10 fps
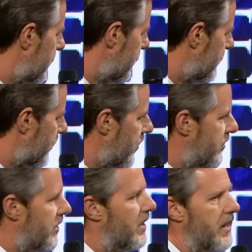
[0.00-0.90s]
is a
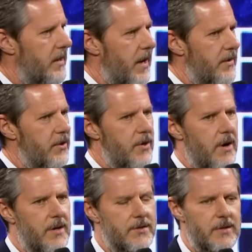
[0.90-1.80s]
surgeon like Dr.
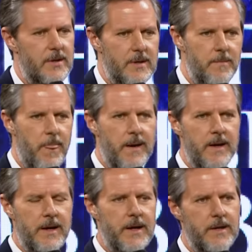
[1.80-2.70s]
Carson, and
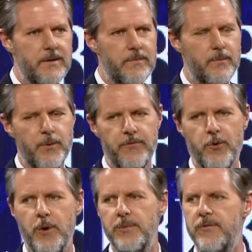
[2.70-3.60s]
he
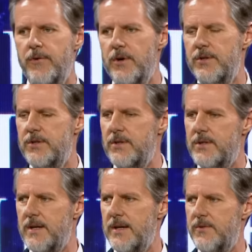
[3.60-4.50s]
performed the first
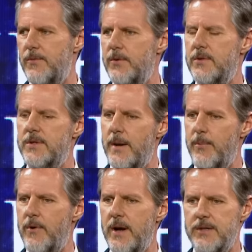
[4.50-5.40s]
successful
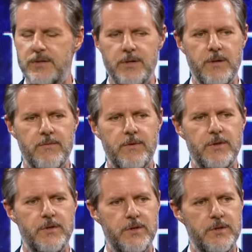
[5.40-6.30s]
separation of
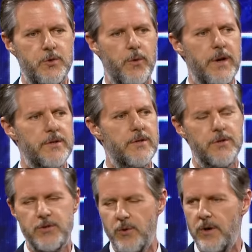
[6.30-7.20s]
twins
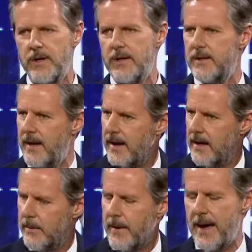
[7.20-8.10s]
conjoined at the head,
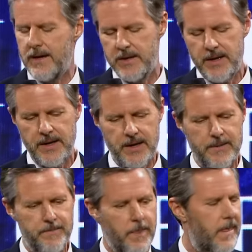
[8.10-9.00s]
the back of the
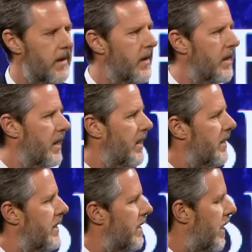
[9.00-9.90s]
head and
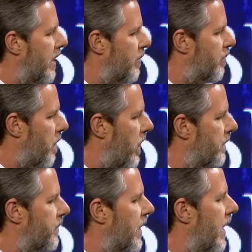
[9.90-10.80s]
he um,
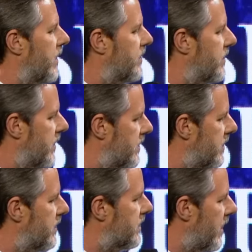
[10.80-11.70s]
has
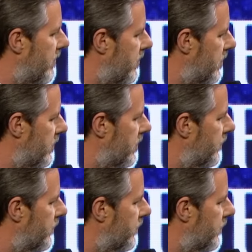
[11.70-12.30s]
67